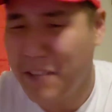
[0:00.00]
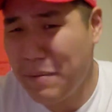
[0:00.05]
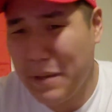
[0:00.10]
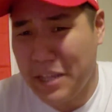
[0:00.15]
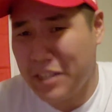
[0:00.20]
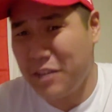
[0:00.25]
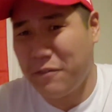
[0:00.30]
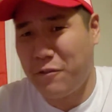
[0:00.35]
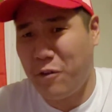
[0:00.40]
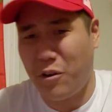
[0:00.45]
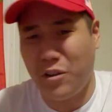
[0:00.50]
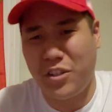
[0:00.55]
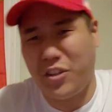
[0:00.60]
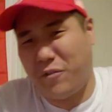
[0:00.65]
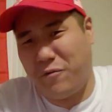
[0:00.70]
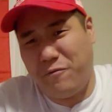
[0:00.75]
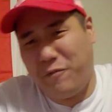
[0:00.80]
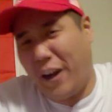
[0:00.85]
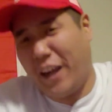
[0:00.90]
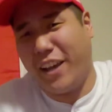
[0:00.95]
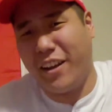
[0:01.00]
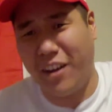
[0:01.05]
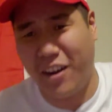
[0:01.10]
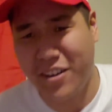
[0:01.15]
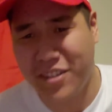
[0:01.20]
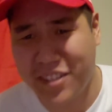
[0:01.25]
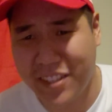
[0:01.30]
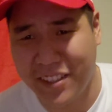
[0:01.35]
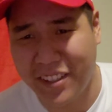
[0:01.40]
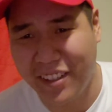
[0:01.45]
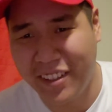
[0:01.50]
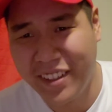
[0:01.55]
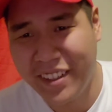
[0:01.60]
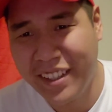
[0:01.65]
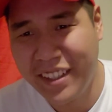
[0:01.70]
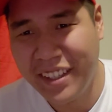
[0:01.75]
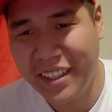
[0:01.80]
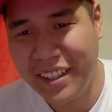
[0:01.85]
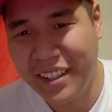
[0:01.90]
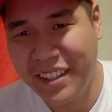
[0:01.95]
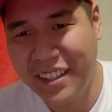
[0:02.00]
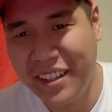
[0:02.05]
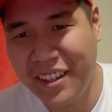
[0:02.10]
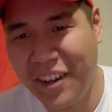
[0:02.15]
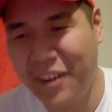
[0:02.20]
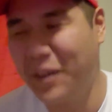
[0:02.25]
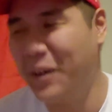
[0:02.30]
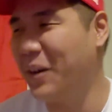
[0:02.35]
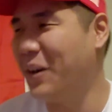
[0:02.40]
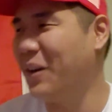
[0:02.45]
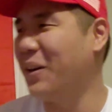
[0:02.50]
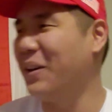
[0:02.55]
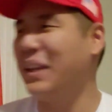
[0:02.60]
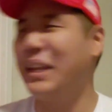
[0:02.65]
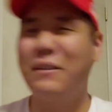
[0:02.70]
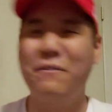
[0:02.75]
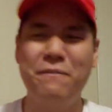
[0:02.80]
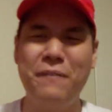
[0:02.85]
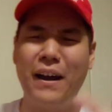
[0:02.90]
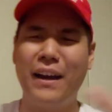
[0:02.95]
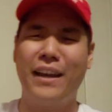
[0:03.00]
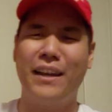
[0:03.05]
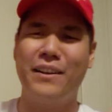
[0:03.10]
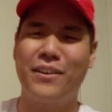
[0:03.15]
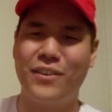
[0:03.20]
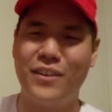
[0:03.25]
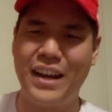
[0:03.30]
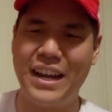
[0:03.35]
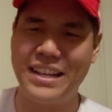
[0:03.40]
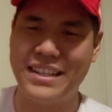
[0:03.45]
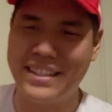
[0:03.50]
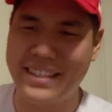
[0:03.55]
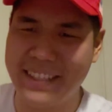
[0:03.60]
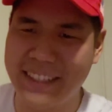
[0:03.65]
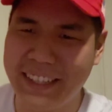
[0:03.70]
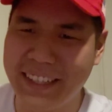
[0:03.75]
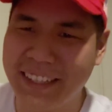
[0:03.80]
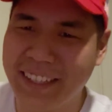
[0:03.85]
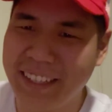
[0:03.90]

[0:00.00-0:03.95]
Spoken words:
Because, of course, you're fucking Arsenal. Holy fucking Christ.